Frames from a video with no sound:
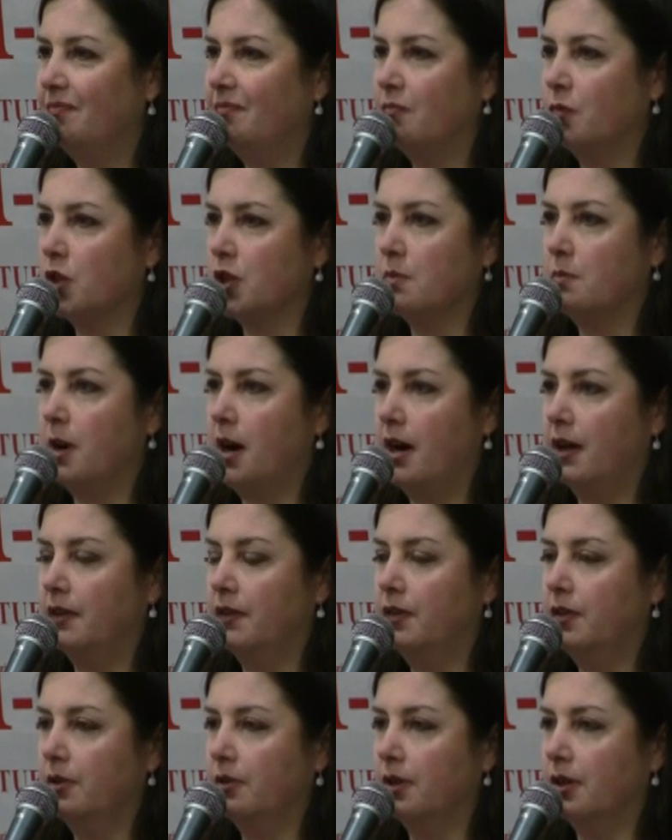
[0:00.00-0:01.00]

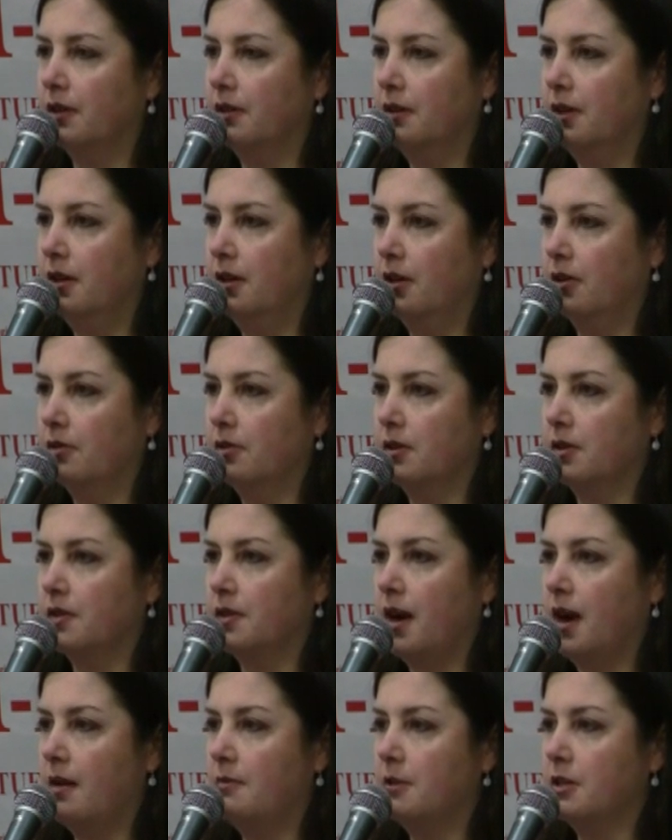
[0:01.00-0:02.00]
respond to it, because
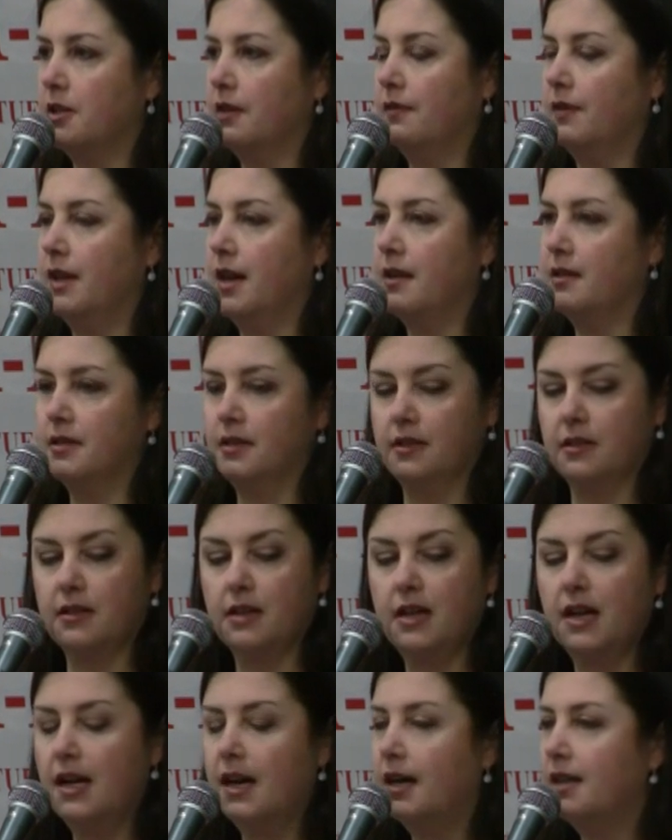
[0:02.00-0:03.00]
time is of the essence.
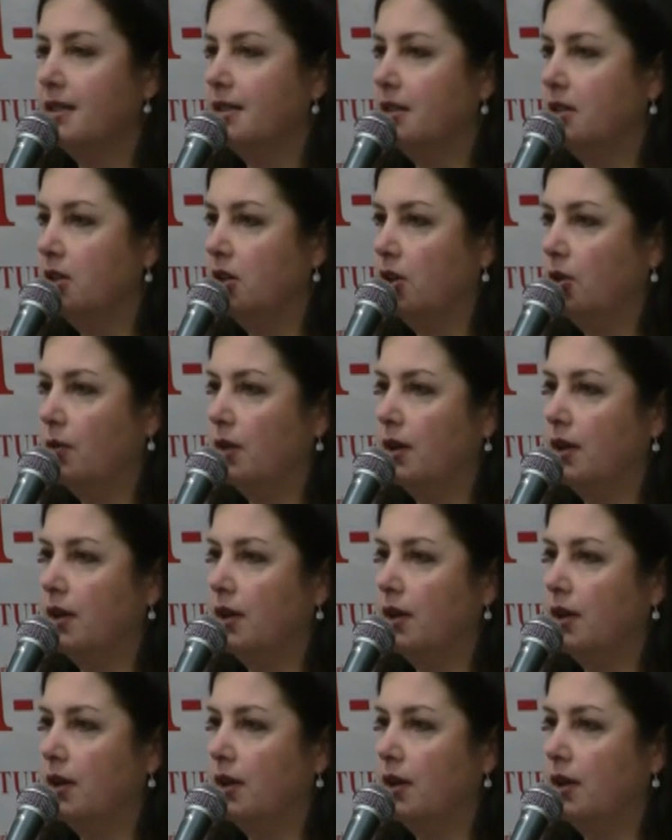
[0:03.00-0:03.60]
I said, you know